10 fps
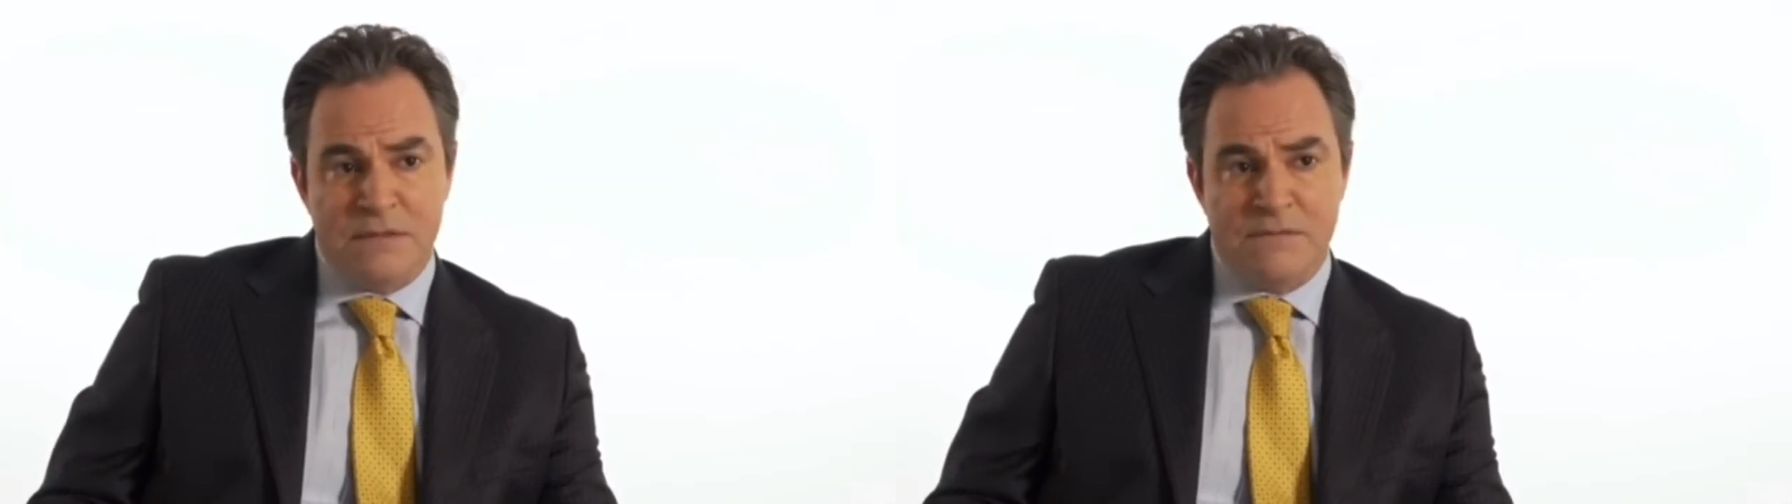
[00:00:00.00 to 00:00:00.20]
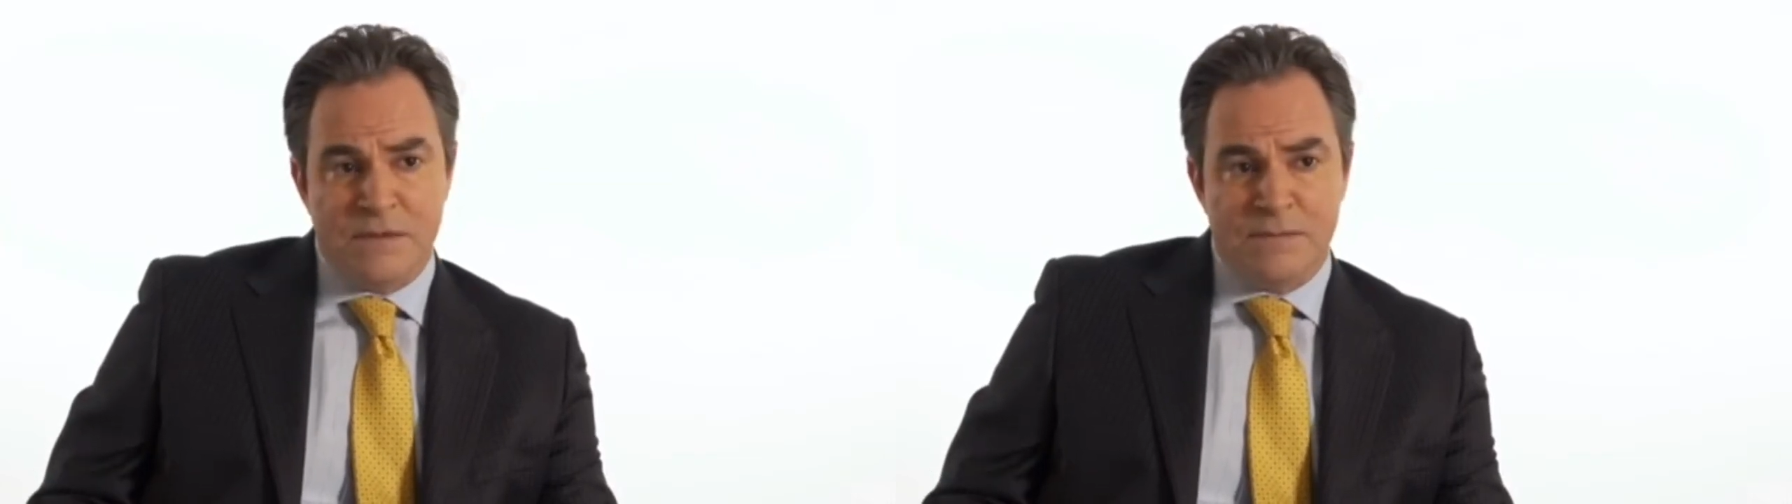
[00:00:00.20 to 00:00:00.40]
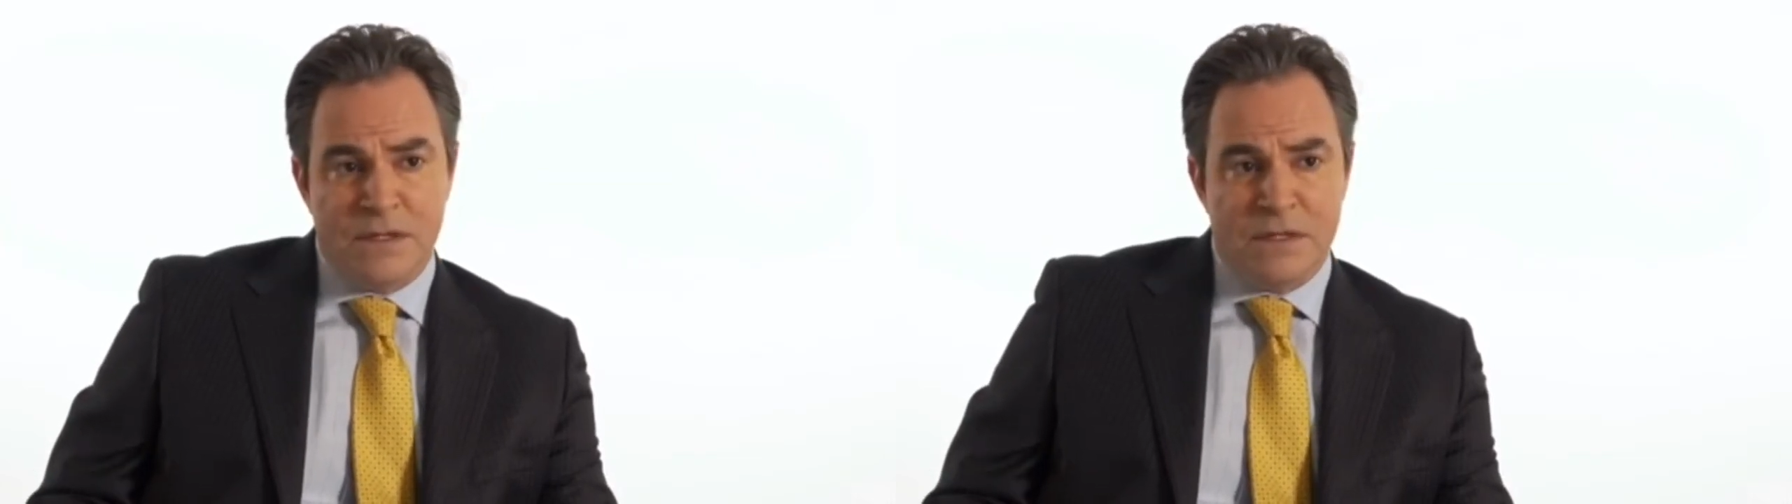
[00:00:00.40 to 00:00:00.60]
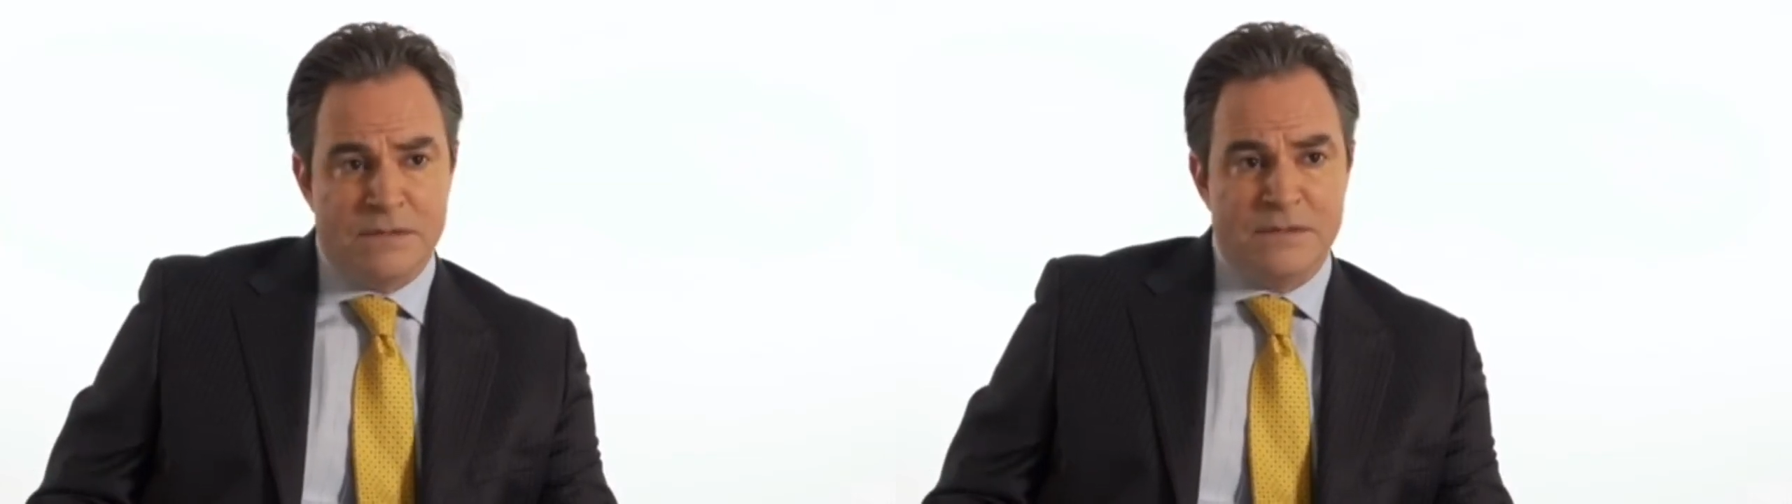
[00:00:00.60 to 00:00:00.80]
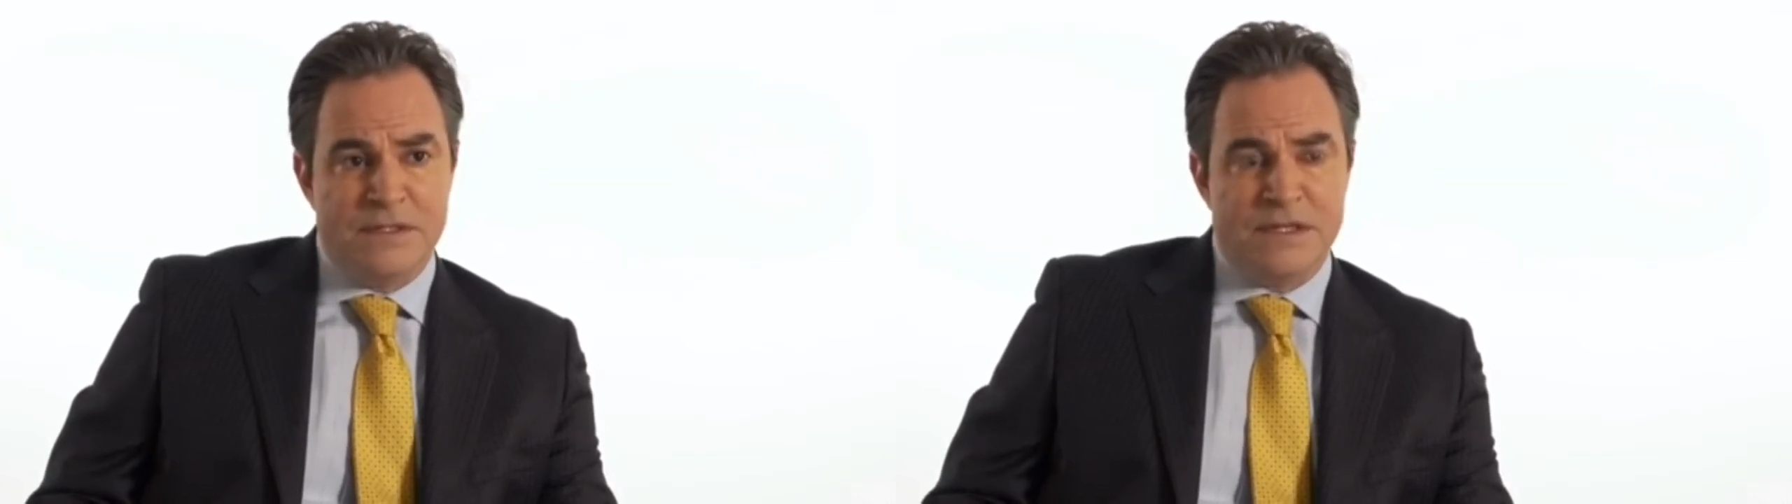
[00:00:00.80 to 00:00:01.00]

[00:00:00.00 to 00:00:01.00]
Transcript: on football and